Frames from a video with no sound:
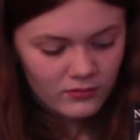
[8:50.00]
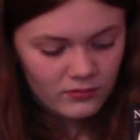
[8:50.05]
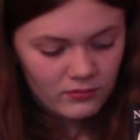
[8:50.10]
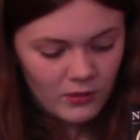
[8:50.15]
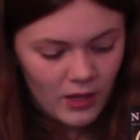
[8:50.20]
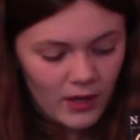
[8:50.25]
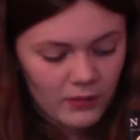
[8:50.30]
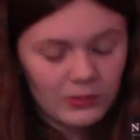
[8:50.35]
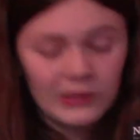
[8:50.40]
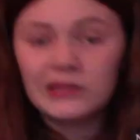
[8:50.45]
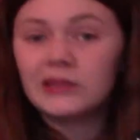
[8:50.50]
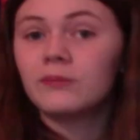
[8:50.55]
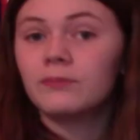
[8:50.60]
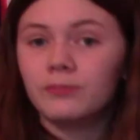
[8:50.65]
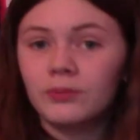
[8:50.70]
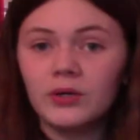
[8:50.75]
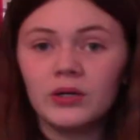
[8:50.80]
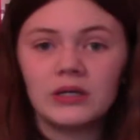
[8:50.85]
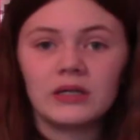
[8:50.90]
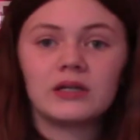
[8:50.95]
read the
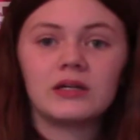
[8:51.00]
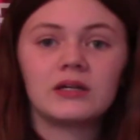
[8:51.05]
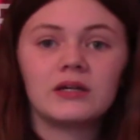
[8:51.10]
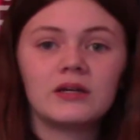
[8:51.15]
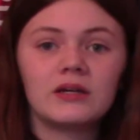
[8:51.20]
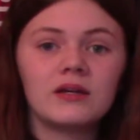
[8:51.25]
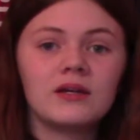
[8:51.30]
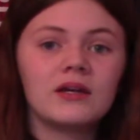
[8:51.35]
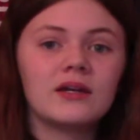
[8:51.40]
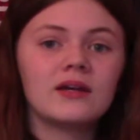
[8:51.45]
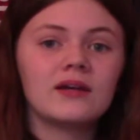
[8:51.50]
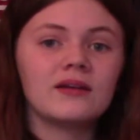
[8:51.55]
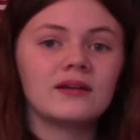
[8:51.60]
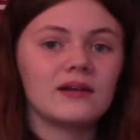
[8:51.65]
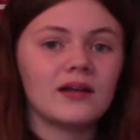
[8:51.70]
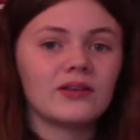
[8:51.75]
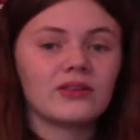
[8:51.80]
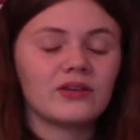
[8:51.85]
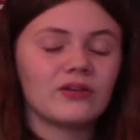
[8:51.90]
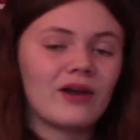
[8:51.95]
book,
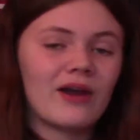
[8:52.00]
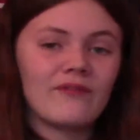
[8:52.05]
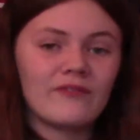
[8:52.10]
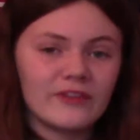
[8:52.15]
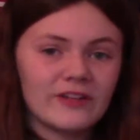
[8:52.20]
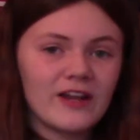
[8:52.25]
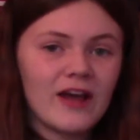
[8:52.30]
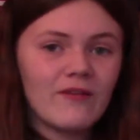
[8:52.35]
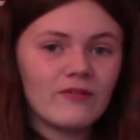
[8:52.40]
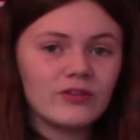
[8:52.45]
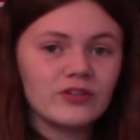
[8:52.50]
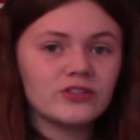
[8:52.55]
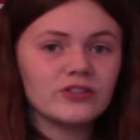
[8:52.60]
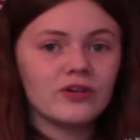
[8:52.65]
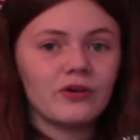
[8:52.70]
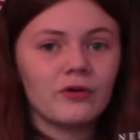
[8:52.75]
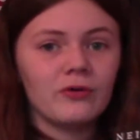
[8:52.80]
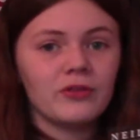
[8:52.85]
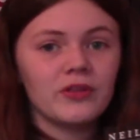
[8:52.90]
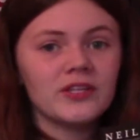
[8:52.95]
not the graphic novel.
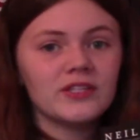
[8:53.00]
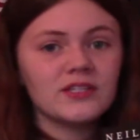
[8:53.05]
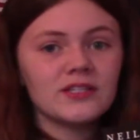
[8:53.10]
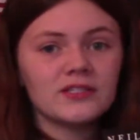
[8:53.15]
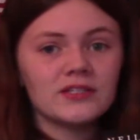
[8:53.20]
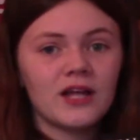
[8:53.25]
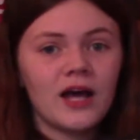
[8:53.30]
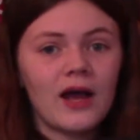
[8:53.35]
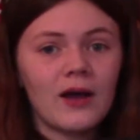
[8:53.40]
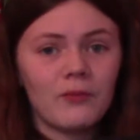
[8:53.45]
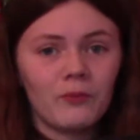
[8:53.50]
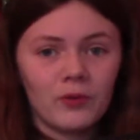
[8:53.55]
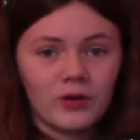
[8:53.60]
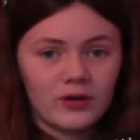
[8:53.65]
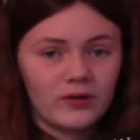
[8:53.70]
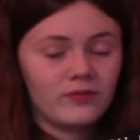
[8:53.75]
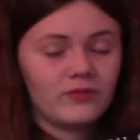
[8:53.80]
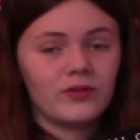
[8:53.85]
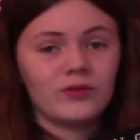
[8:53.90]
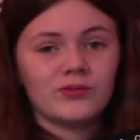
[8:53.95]
So this is not one
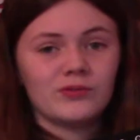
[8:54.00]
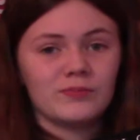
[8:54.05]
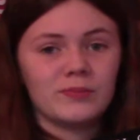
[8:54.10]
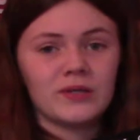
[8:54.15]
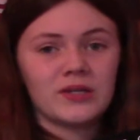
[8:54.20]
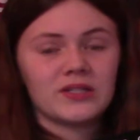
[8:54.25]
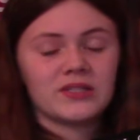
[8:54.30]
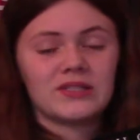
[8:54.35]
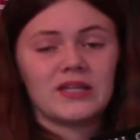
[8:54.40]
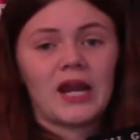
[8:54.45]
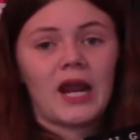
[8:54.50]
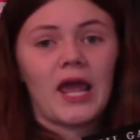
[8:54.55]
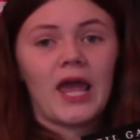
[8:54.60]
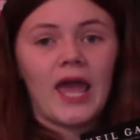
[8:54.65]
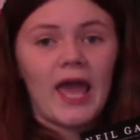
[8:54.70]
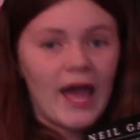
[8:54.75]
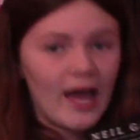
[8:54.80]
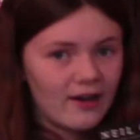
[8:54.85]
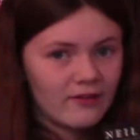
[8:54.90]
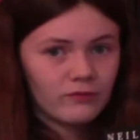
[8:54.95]
of those books that I
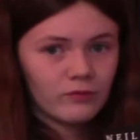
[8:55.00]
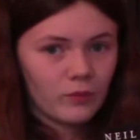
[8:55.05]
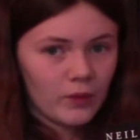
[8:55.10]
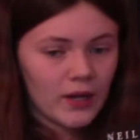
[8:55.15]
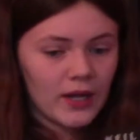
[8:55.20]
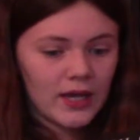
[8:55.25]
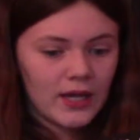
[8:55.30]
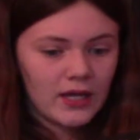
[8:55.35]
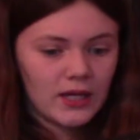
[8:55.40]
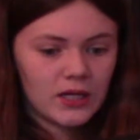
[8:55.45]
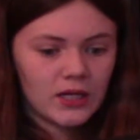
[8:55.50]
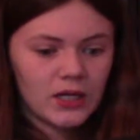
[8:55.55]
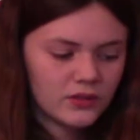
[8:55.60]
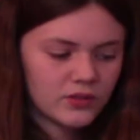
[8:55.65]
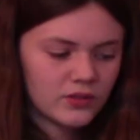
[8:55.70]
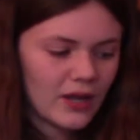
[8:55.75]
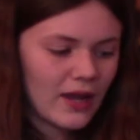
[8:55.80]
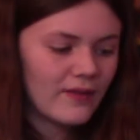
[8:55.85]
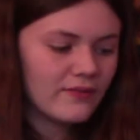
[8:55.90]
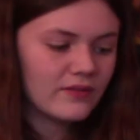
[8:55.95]
have read.
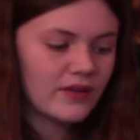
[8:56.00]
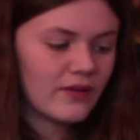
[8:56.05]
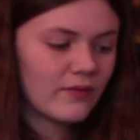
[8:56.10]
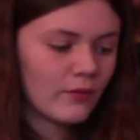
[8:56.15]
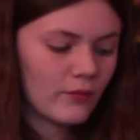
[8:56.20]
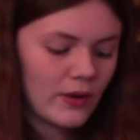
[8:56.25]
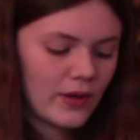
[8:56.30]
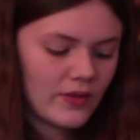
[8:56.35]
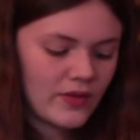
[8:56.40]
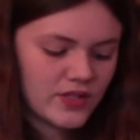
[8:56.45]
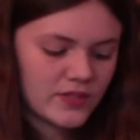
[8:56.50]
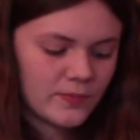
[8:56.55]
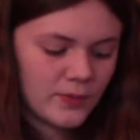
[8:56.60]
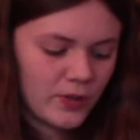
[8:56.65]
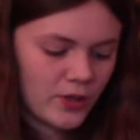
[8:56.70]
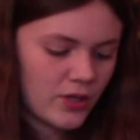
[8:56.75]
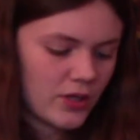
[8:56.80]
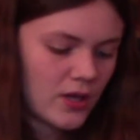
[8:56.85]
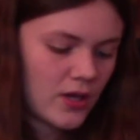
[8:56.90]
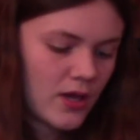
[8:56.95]
So I've never read this
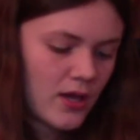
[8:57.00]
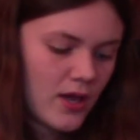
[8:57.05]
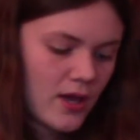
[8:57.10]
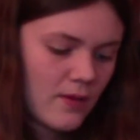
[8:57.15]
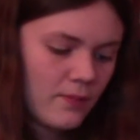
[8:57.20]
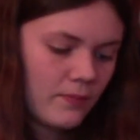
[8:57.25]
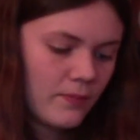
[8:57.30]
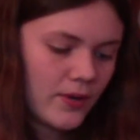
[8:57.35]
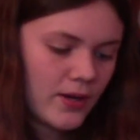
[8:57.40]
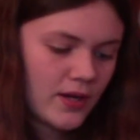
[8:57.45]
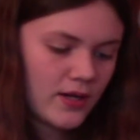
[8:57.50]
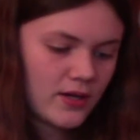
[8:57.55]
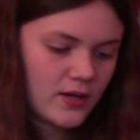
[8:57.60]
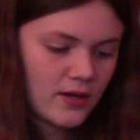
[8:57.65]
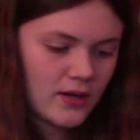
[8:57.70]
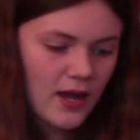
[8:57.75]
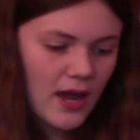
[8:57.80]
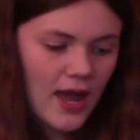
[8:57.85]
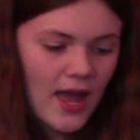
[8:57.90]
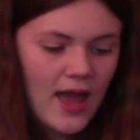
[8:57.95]
book, but
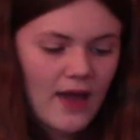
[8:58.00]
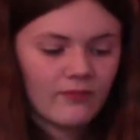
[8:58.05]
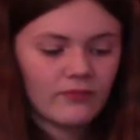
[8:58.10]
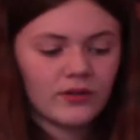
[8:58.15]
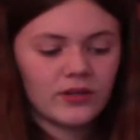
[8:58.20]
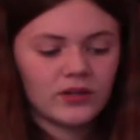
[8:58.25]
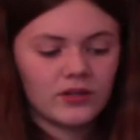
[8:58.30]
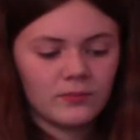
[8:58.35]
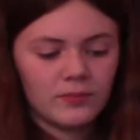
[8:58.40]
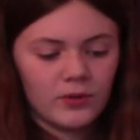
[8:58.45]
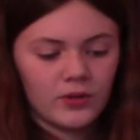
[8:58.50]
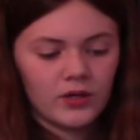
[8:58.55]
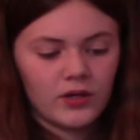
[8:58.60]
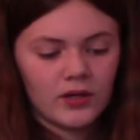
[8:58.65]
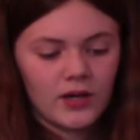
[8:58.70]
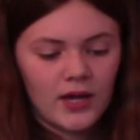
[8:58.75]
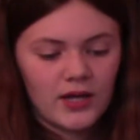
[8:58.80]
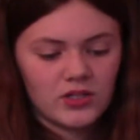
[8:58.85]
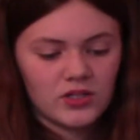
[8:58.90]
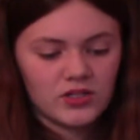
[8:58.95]
I have read the book.
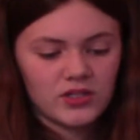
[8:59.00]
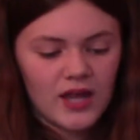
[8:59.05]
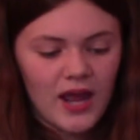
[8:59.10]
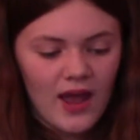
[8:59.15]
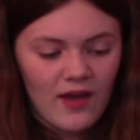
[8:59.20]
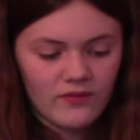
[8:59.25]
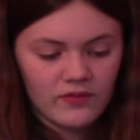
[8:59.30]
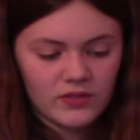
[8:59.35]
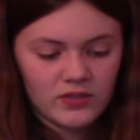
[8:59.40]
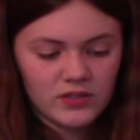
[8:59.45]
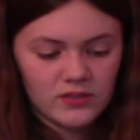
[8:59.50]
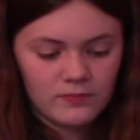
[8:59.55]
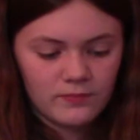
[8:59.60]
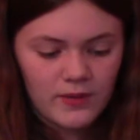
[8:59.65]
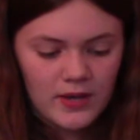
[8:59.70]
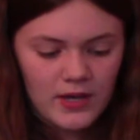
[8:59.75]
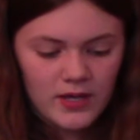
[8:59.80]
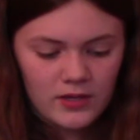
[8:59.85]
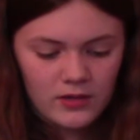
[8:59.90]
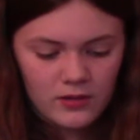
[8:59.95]
I just haven't
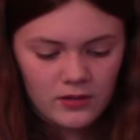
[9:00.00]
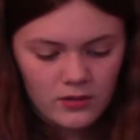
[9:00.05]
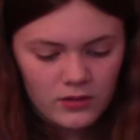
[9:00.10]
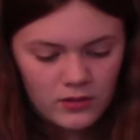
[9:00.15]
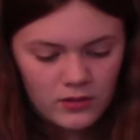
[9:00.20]
been